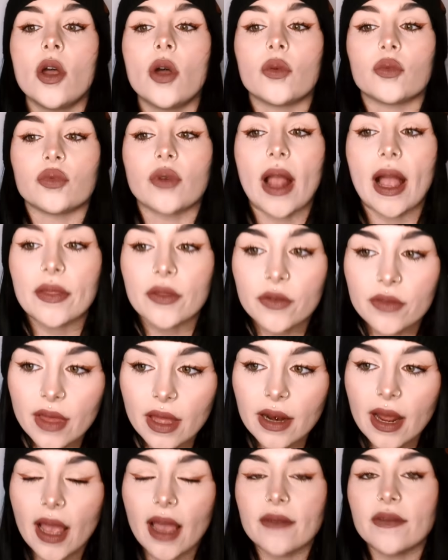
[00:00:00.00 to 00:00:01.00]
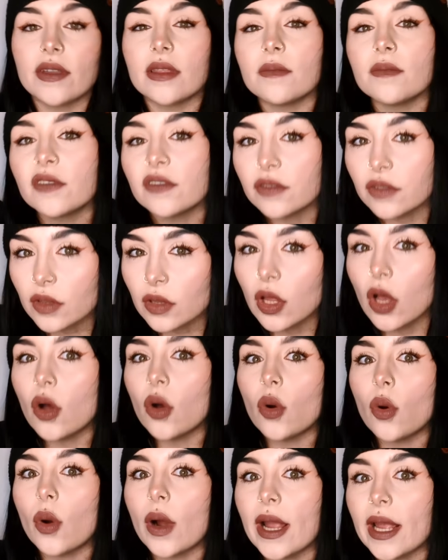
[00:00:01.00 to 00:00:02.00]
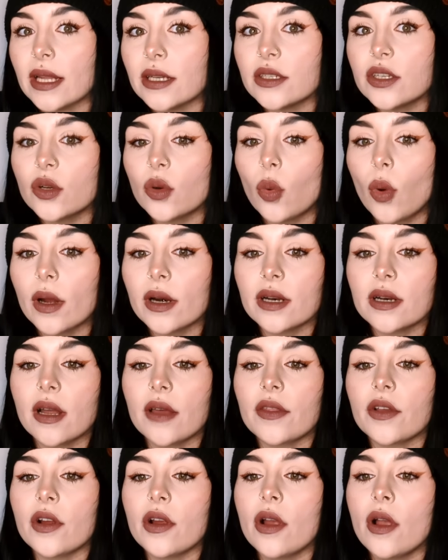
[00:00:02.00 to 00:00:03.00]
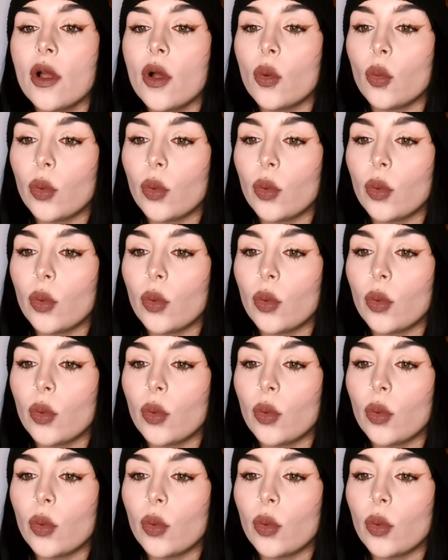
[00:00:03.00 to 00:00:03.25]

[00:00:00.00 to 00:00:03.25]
rather than having them flow into one another,